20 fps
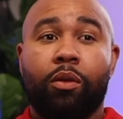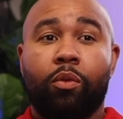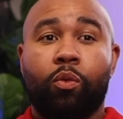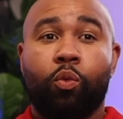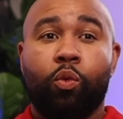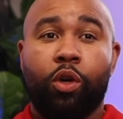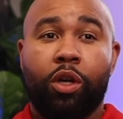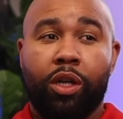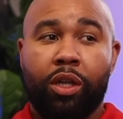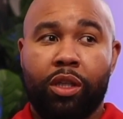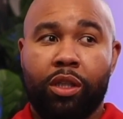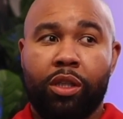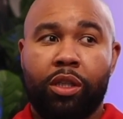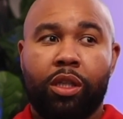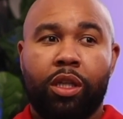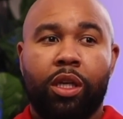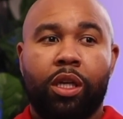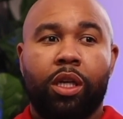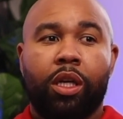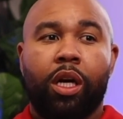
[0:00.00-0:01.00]
one
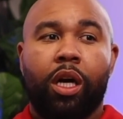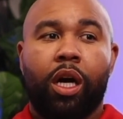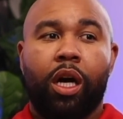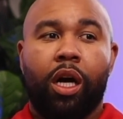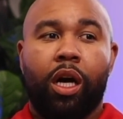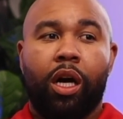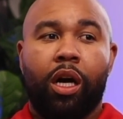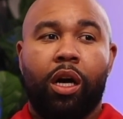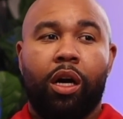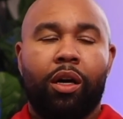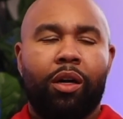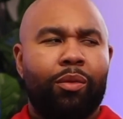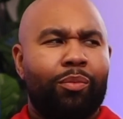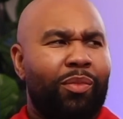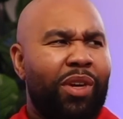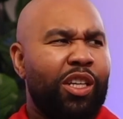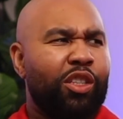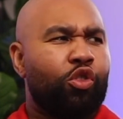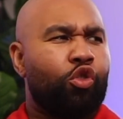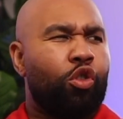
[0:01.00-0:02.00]

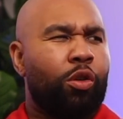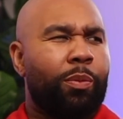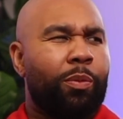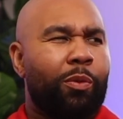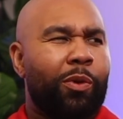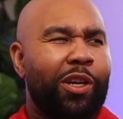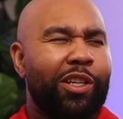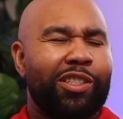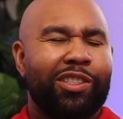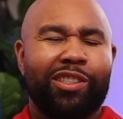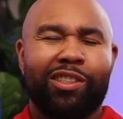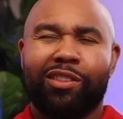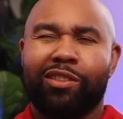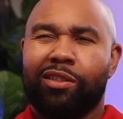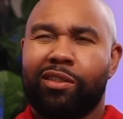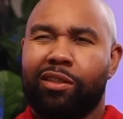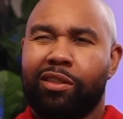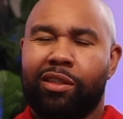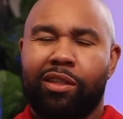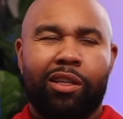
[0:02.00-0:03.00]
major corporation,
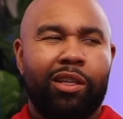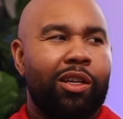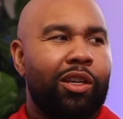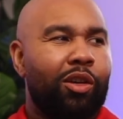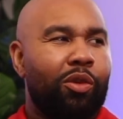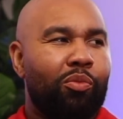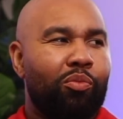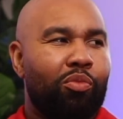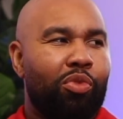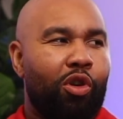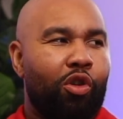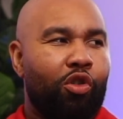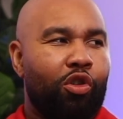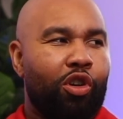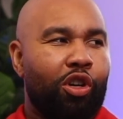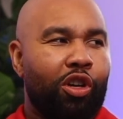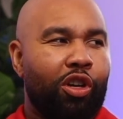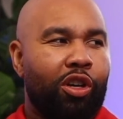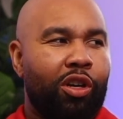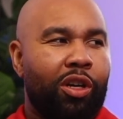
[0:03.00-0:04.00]

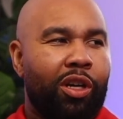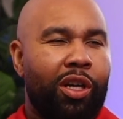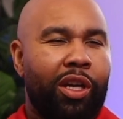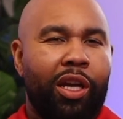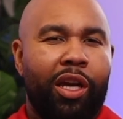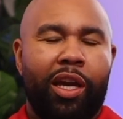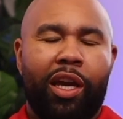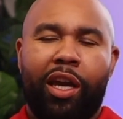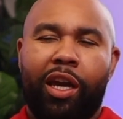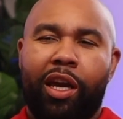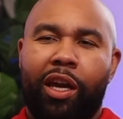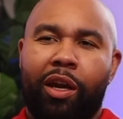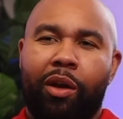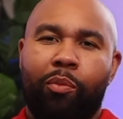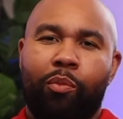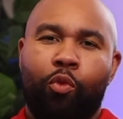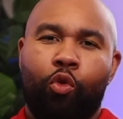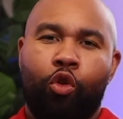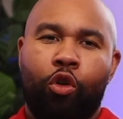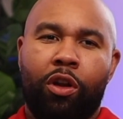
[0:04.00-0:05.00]
broker, and
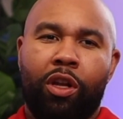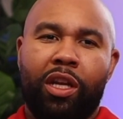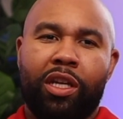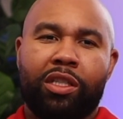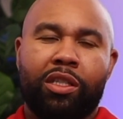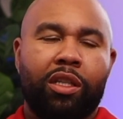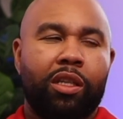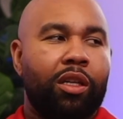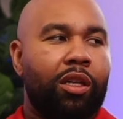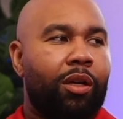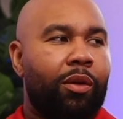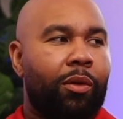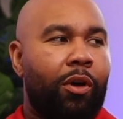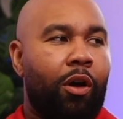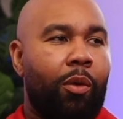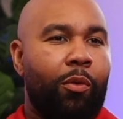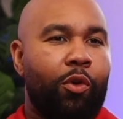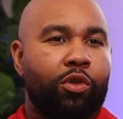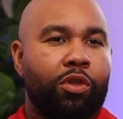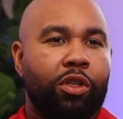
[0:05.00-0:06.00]
more or less
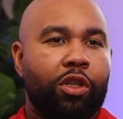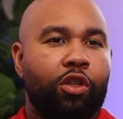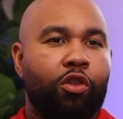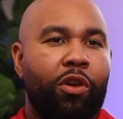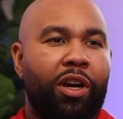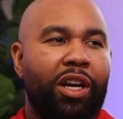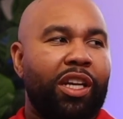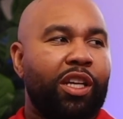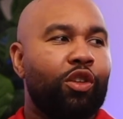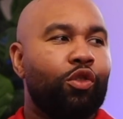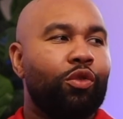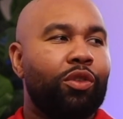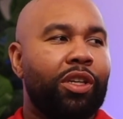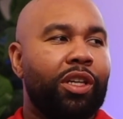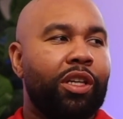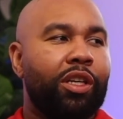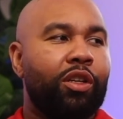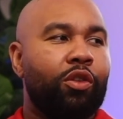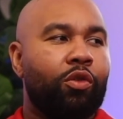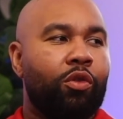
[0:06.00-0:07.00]
almost a credit
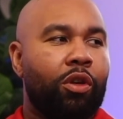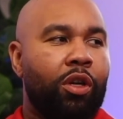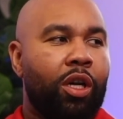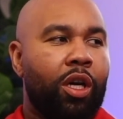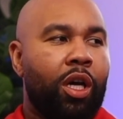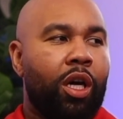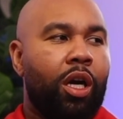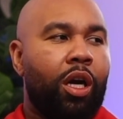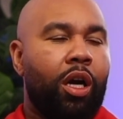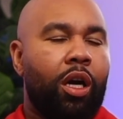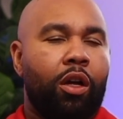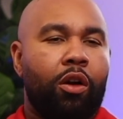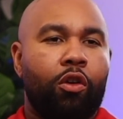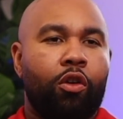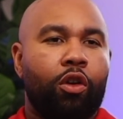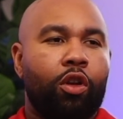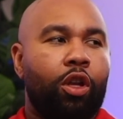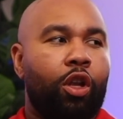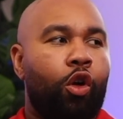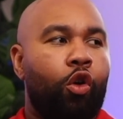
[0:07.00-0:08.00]
union or
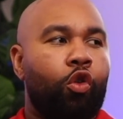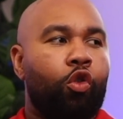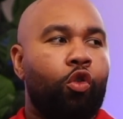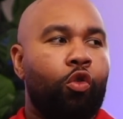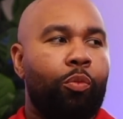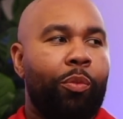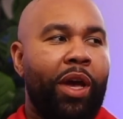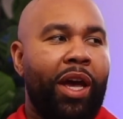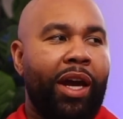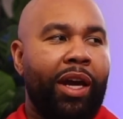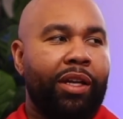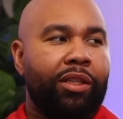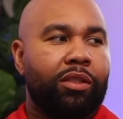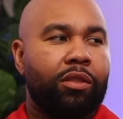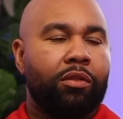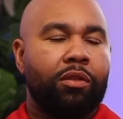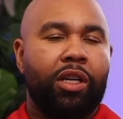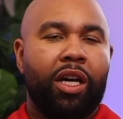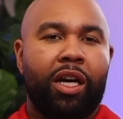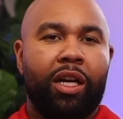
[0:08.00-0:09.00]
local bank
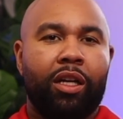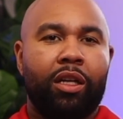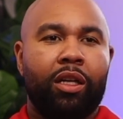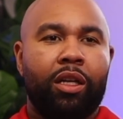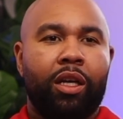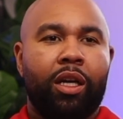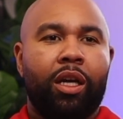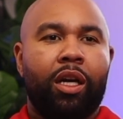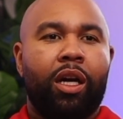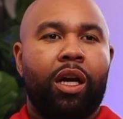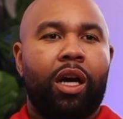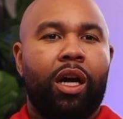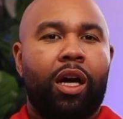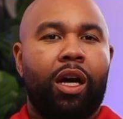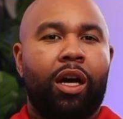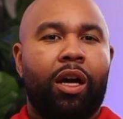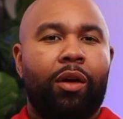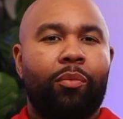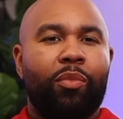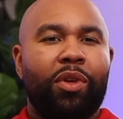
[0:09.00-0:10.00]
to kind of
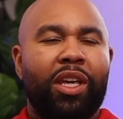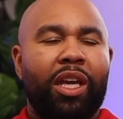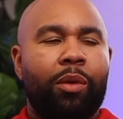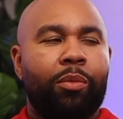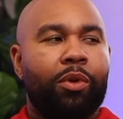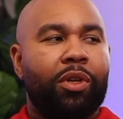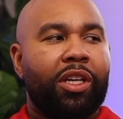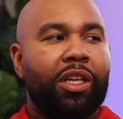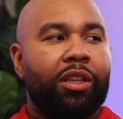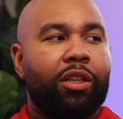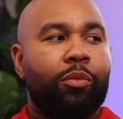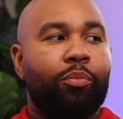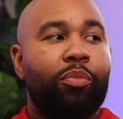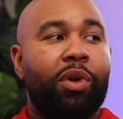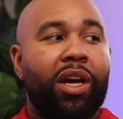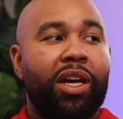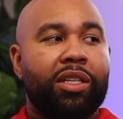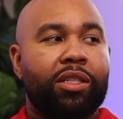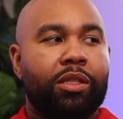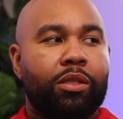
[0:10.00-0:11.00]
be able to get the
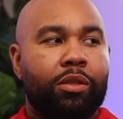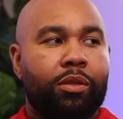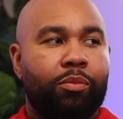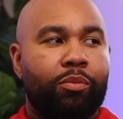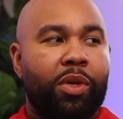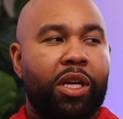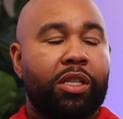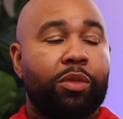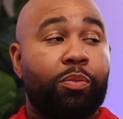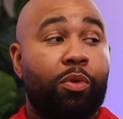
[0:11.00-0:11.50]
best